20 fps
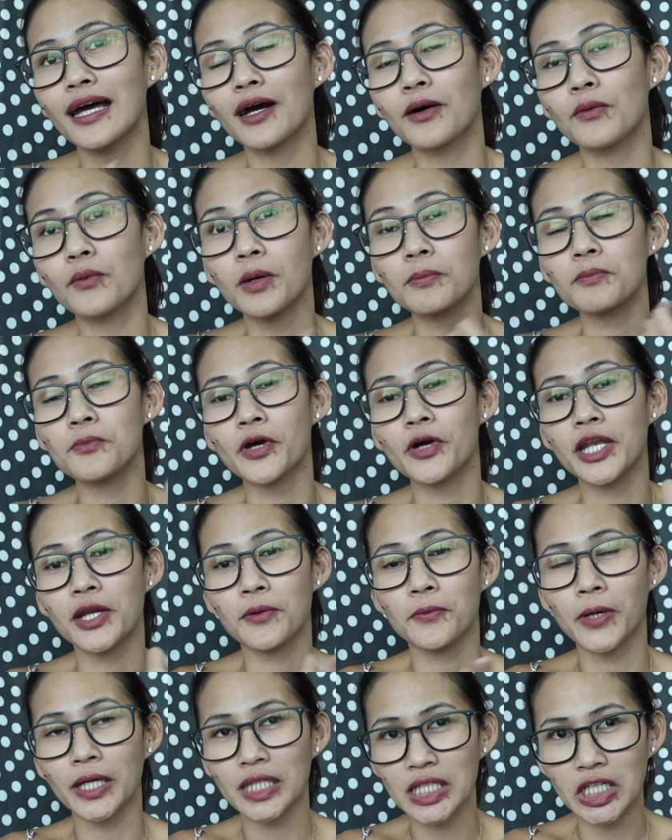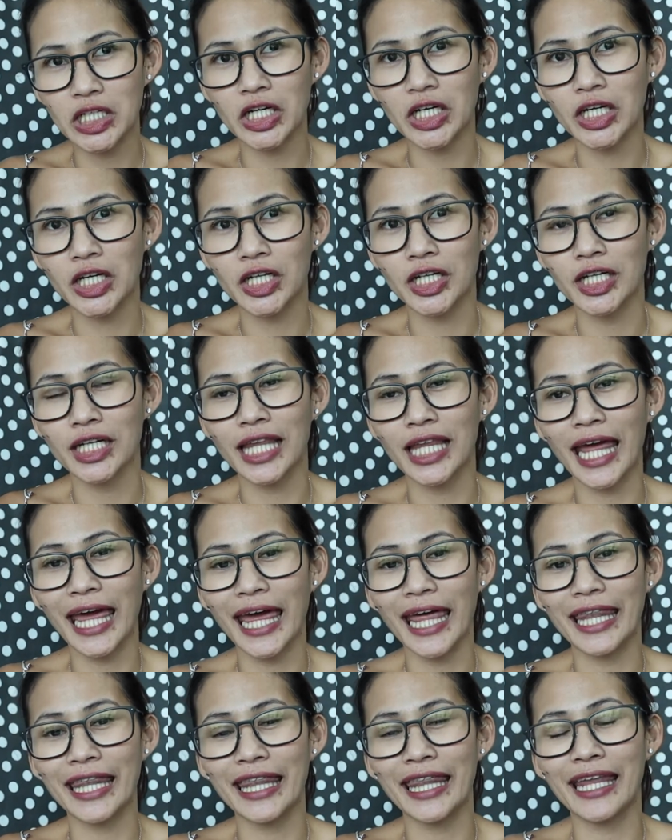1 boy and 1 girl.
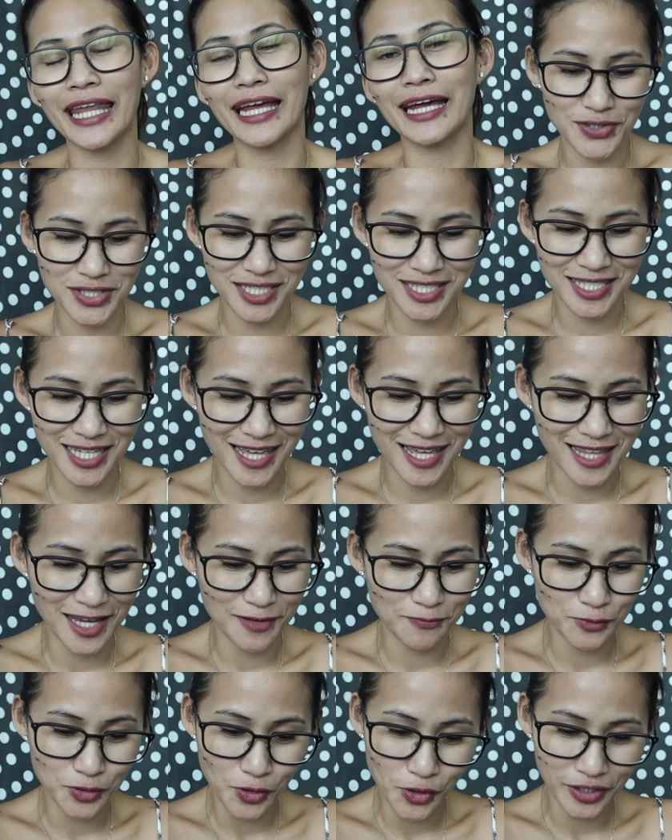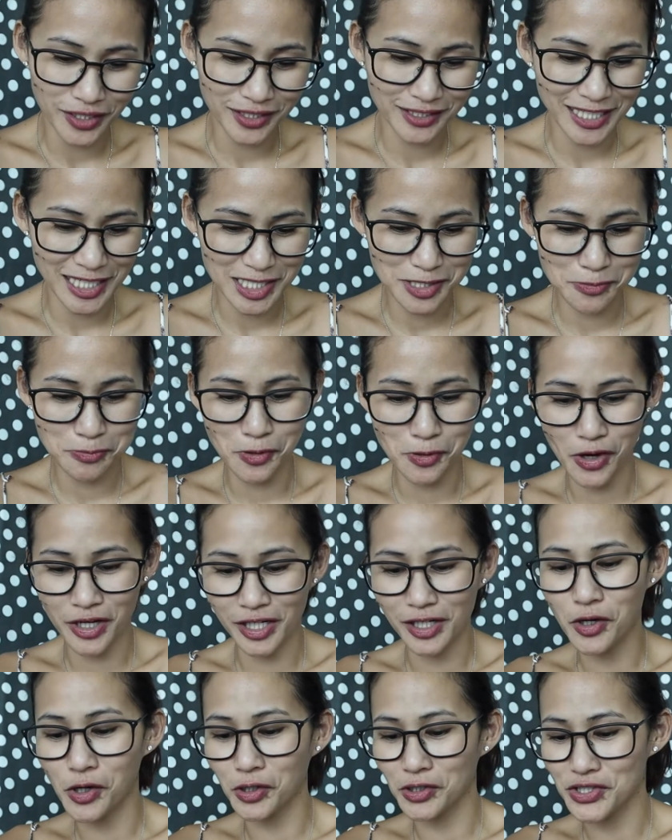And then she said, I'm Dora the
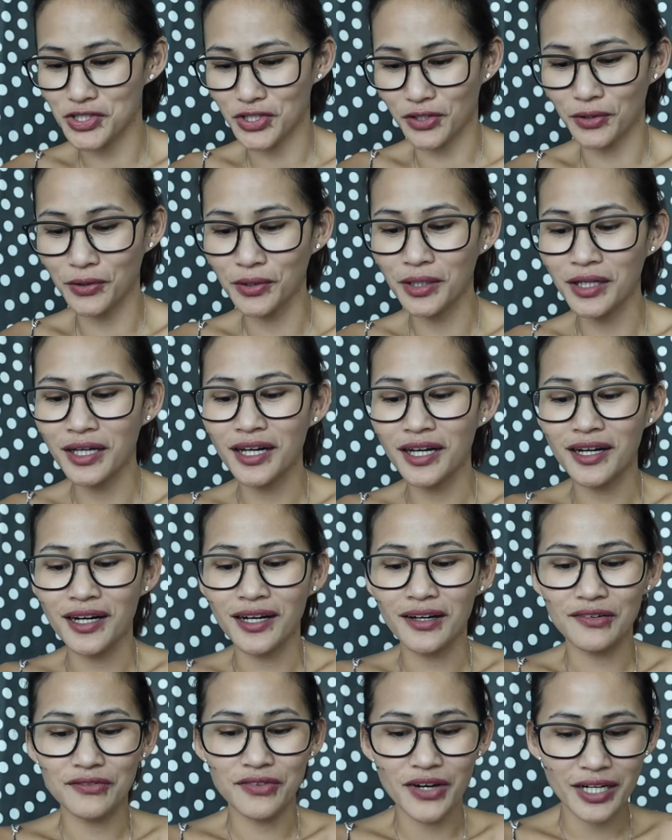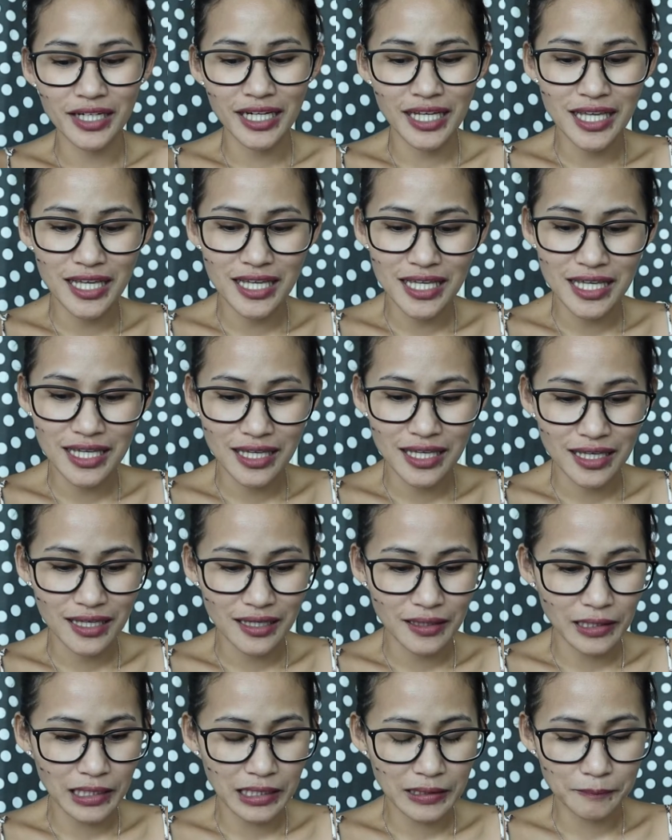Explorer also. Very
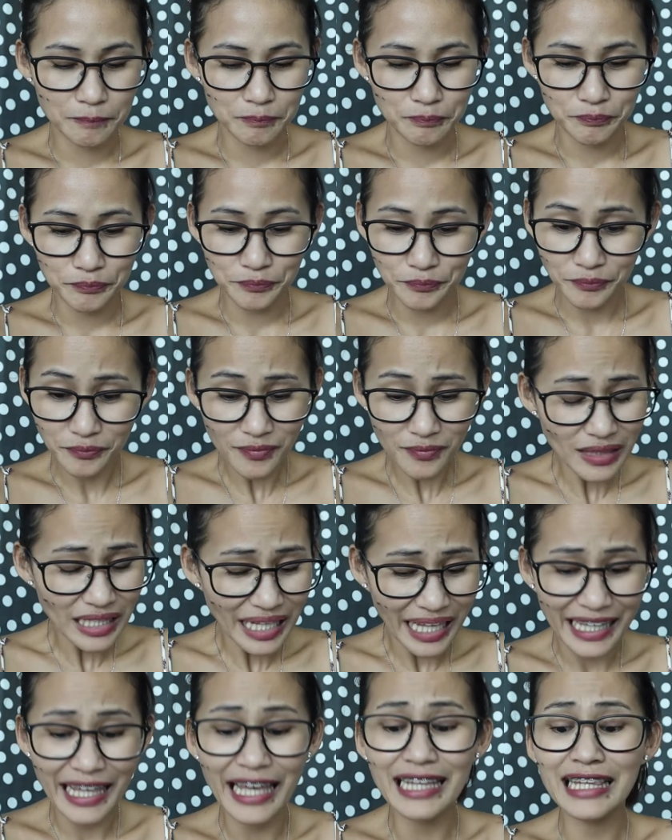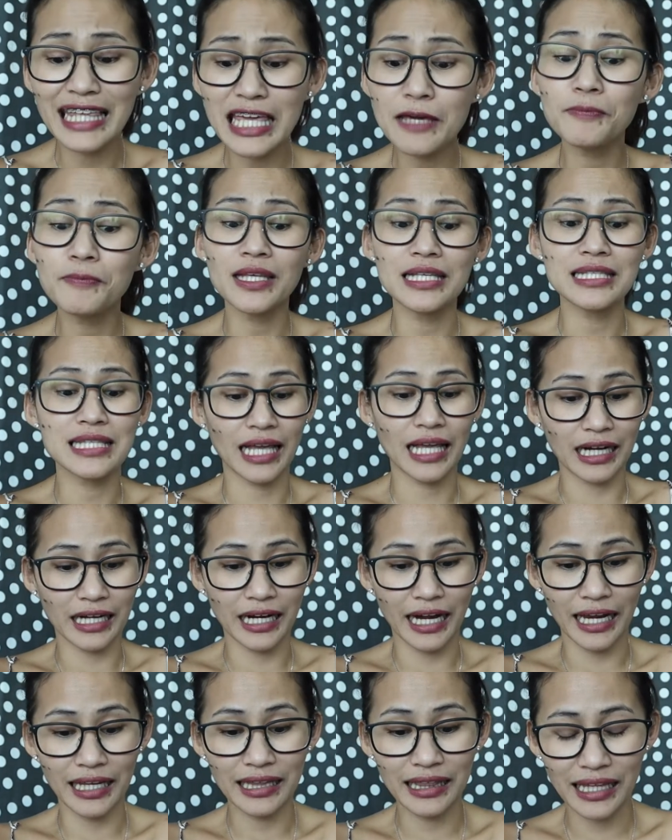can keep the
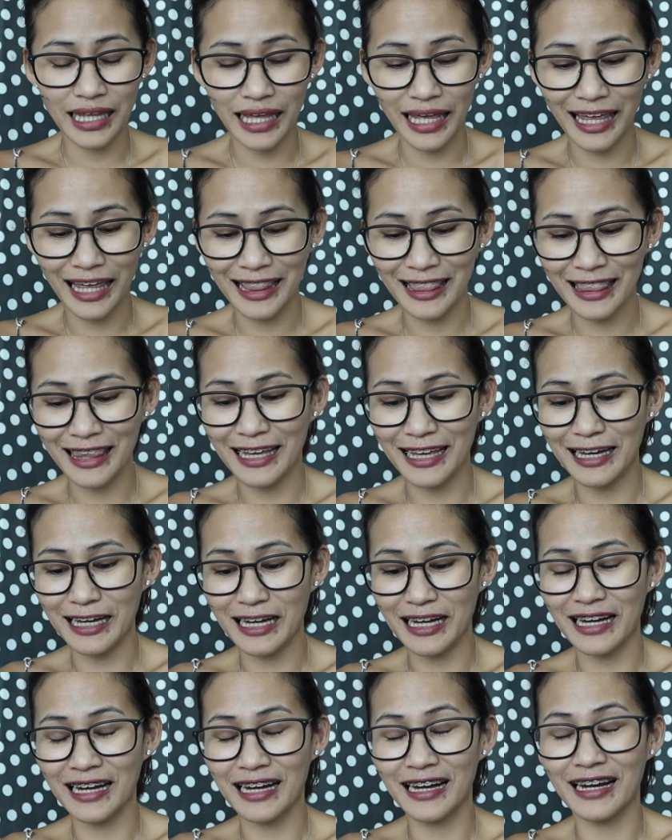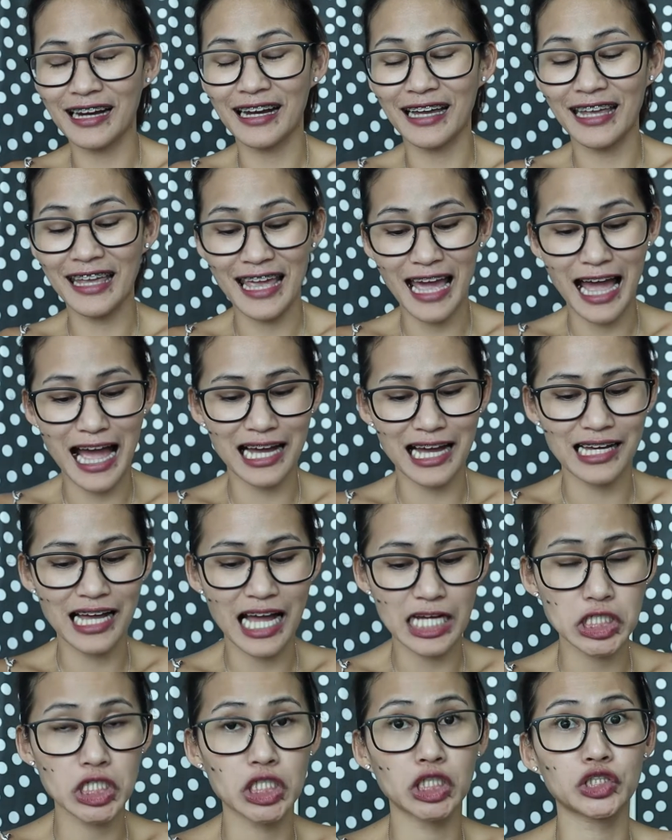secret, and yeah,
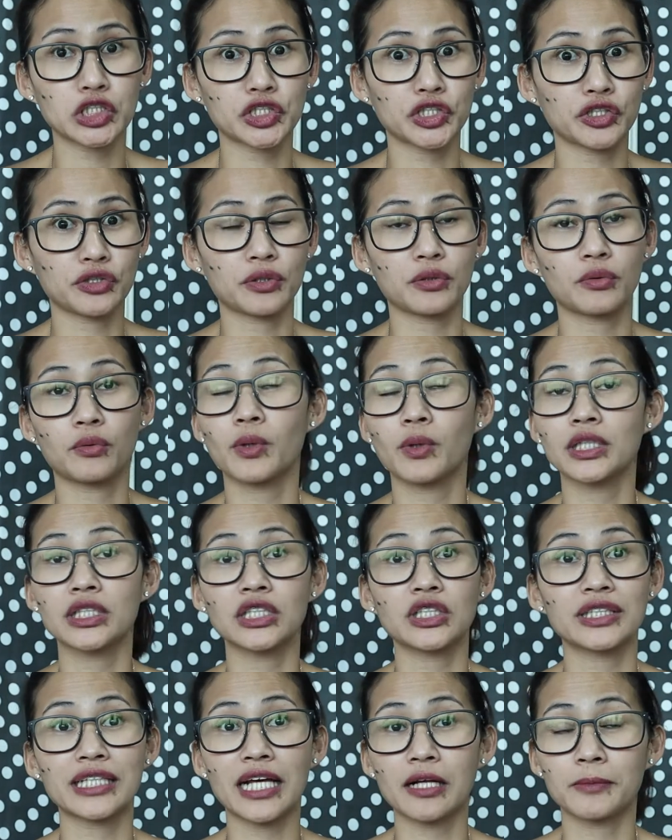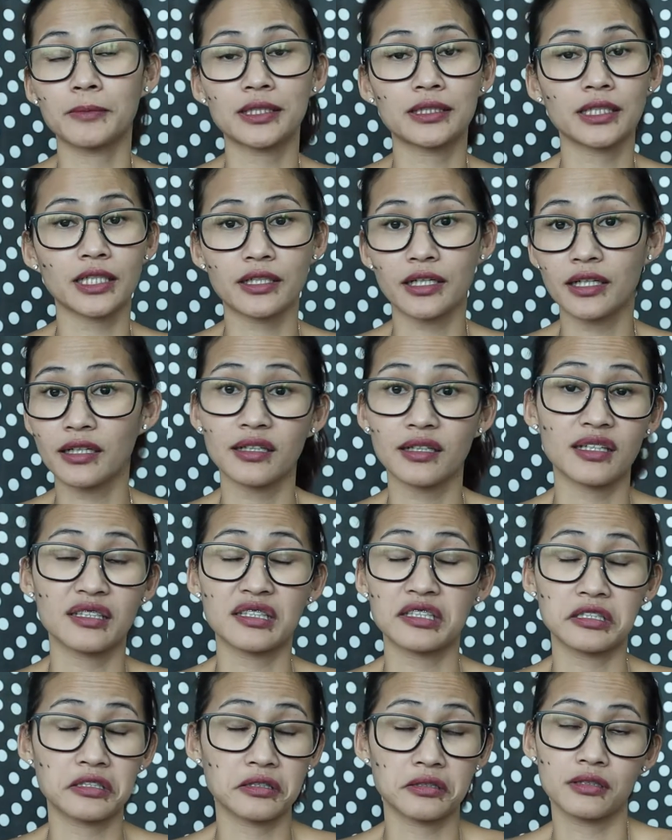actually true. Once you tell my secret,
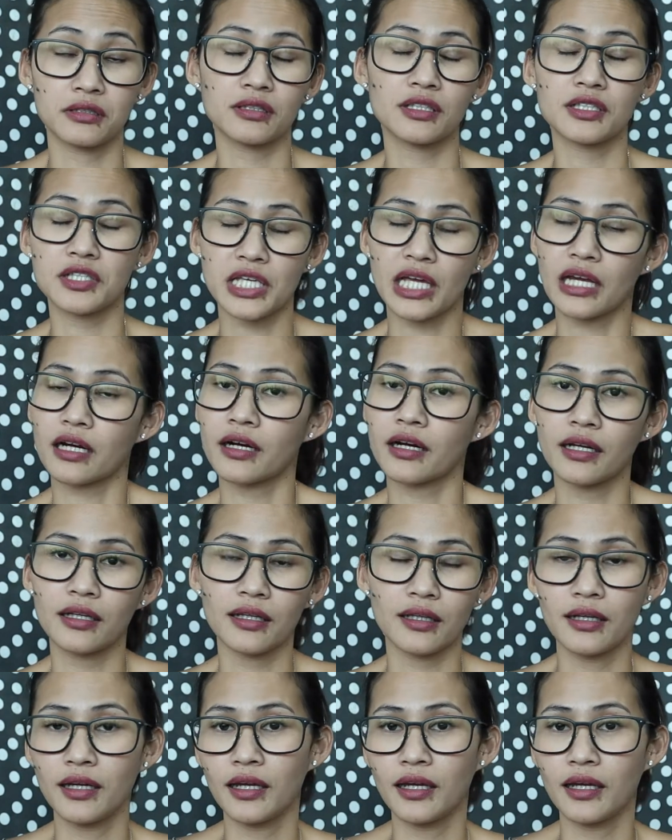it's the secret.